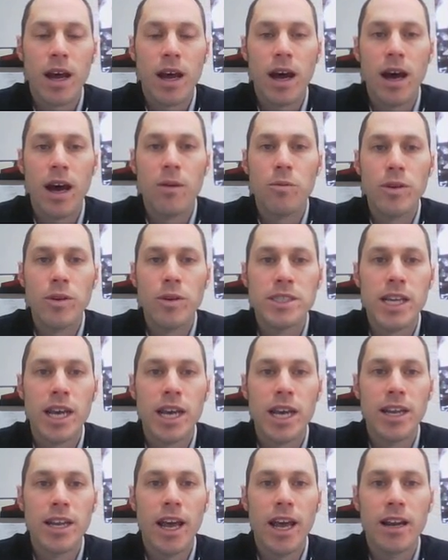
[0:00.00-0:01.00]
uh, we
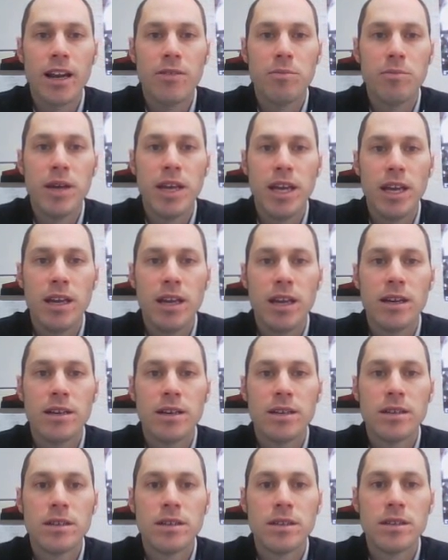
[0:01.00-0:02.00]
take negative B
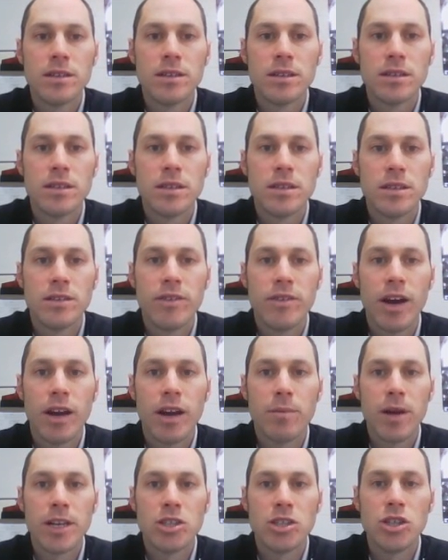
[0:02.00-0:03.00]

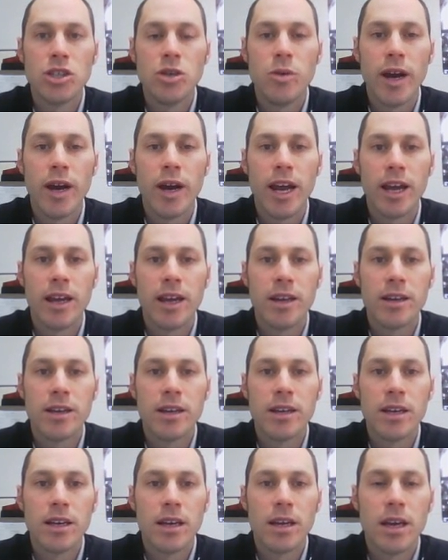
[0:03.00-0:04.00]
divided by 2A. You
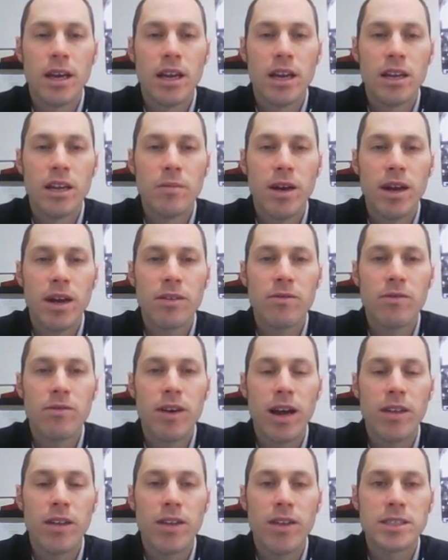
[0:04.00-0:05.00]
might
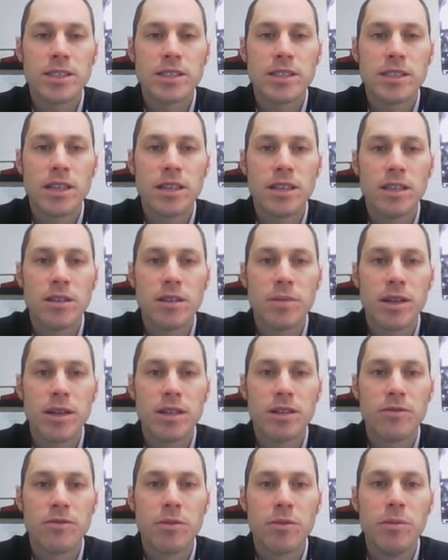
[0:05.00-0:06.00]
find that's a little
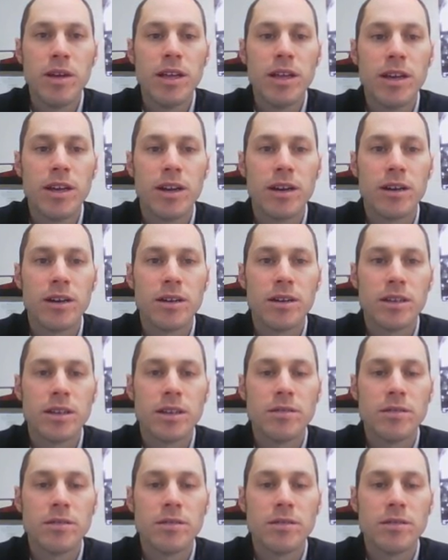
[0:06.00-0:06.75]
bit familiar.